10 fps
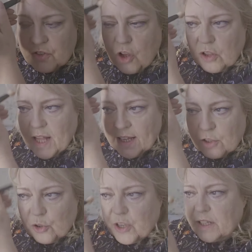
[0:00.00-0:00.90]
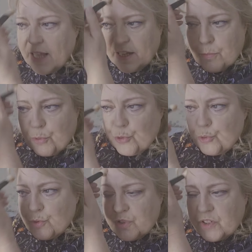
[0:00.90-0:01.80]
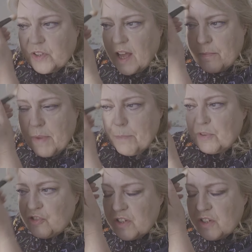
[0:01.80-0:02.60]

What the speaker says: not like looking like a bruise. I remember